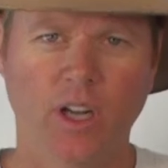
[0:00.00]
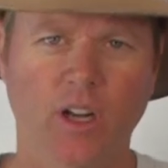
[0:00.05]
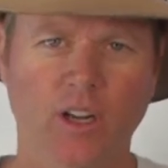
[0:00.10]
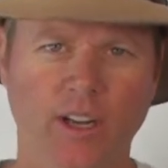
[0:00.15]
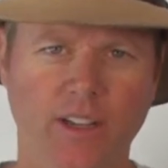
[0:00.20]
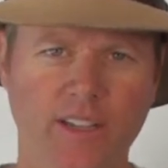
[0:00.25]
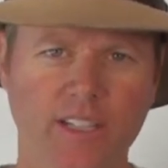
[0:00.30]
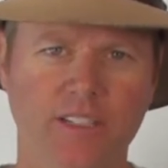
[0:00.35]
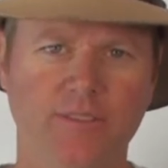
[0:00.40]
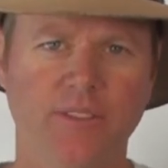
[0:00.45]

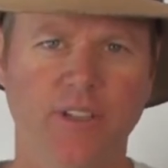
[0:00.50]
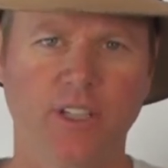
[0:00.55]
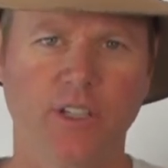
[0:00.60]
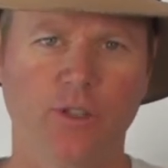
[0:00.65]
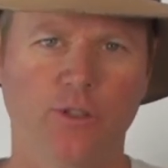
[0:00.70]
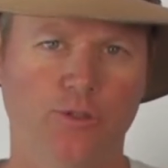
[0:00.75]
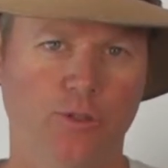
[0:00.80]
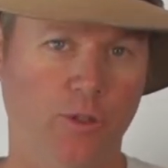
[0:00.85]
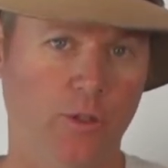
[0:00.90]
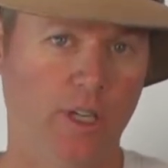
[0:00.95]
Okay, this
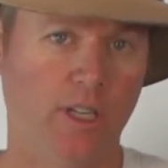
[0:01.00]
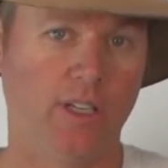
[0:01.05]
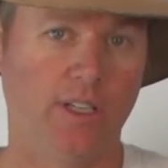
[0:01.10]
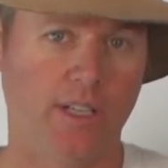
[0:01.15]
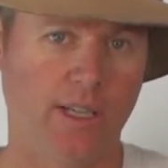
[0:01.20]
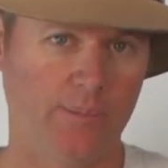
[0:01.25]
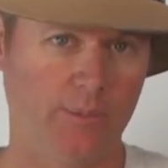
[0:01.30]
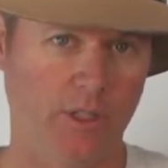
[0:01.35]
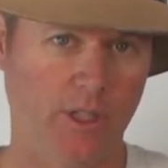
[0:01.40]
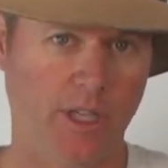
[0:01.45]
video is for you
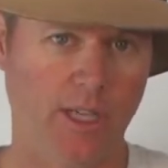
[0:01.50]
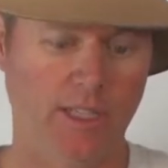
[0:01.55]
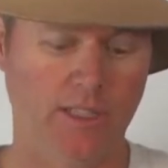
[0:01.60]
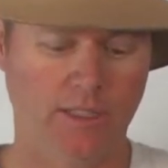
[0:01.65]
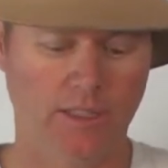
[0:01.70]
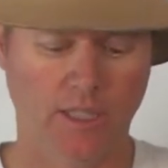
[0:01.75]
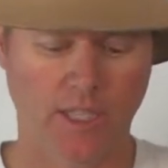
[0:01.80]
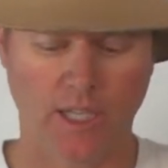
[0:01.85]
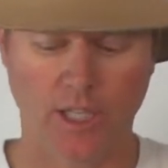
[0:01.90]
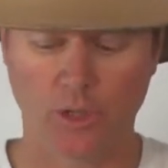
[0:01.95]
helicopter
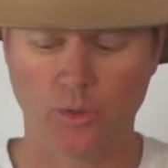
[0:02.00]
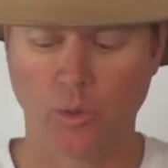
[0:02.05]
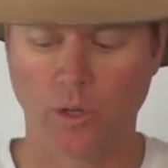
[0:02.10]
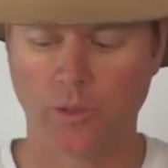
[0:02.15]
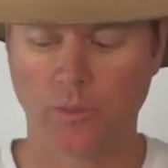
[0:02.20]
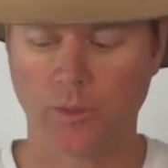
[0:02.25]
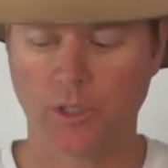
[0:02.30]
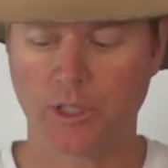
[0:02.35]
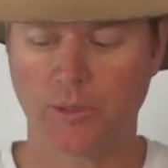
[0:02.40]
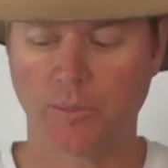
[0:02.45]
guys. I just
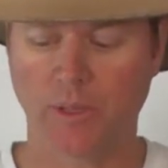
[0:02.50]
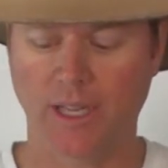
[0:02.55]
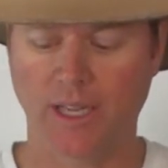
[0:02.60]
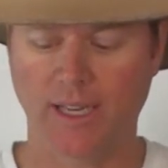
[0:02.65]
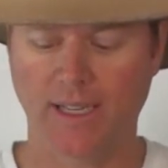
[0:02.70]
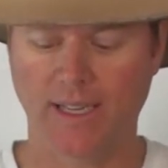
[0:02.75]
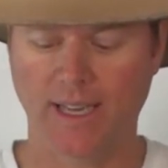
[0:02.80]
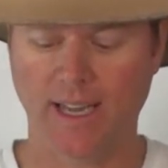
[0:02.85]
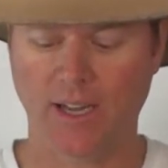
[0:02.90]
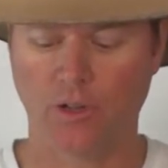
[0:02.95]
want to
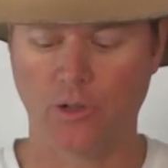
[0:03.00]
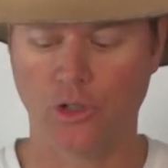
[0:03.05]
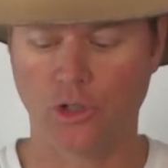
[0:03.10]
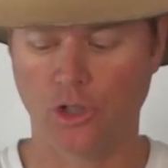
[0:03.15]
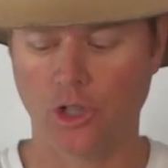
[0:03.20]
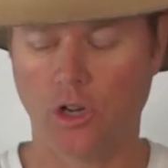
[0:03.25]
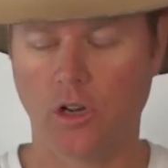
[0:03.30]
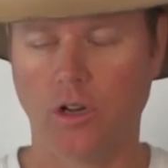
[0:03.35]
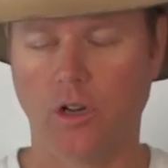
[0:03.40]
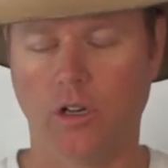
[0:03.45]
explain how
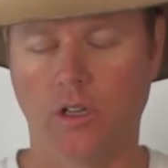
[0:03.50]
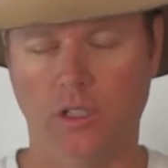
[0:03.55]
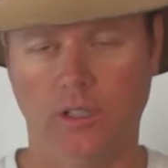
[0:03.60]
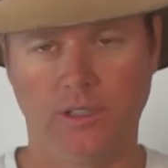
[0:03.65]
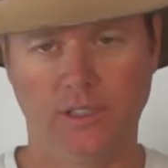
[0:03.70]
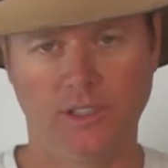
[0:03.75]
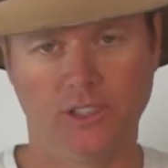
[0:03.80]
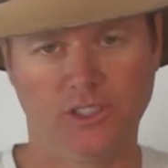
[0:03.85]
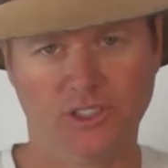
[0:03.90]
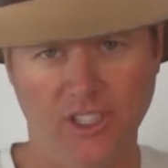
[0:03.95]
yaw
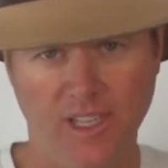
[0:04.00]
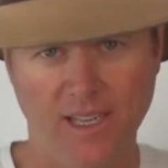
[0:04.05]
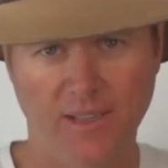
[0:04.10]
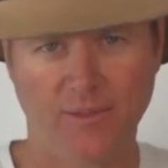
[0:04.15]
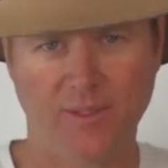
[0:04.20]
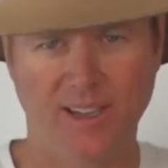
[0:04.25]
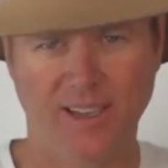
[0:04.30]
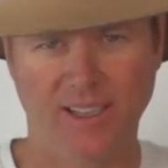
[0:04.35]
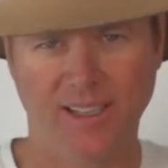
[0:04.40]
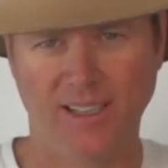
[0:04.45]
on the
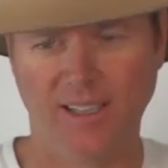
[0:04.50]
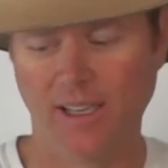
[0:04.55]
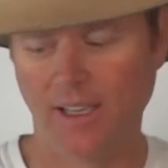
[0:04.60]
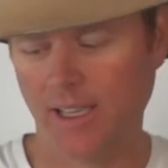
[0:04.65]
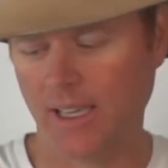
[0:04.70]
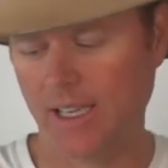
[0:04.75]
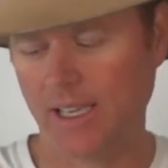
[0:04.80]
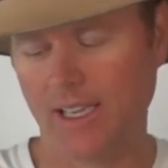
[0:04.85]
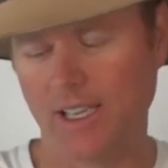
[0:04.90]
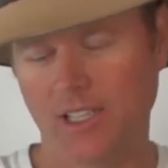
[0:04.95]
Stingray
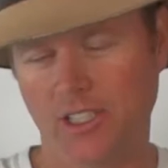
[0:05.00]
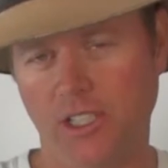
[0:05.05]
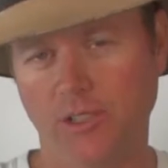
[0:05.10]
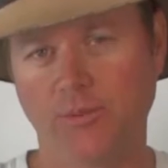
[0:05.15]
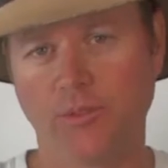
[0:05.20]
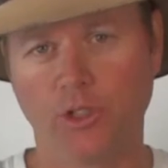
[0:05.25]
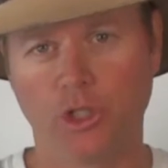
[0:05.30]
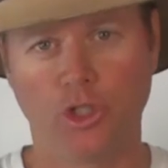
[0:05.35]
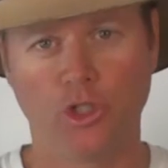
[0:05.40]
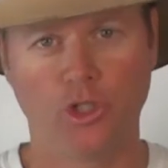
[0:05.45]
is
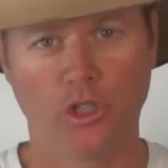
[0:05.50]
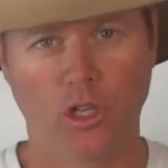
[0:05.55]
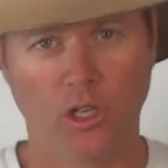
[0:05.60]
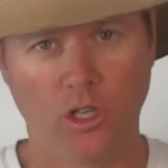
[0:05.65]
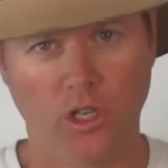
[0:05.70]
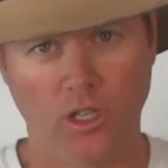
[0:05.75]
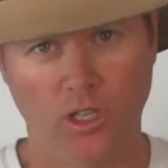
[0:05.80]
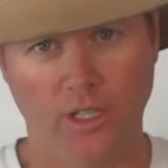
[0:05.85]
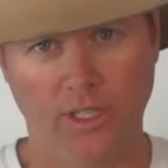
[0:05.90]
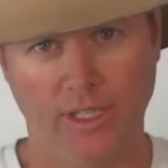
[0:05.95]
different than
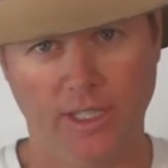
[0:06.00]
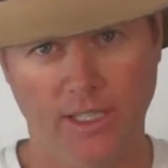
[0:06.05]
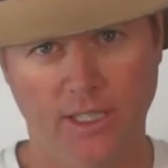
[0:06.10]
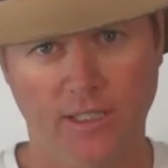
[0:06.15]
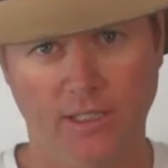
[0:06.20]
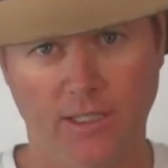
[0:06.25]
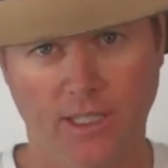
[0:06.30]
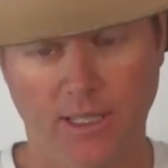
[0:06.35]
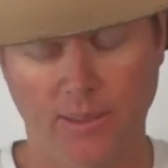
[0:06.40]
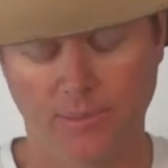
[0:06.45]
yaw on a
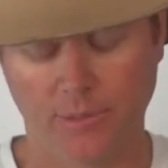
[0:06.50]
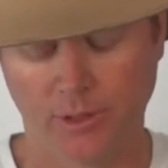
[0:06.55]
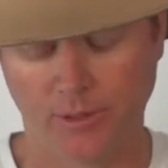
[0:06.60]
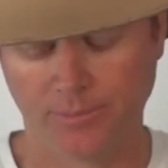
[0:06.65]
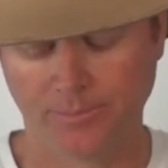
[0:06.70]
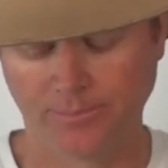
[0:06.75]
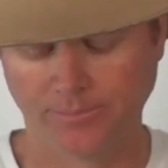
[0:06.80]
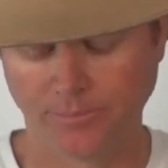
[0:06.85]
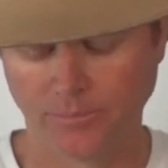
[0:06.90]
helicopter.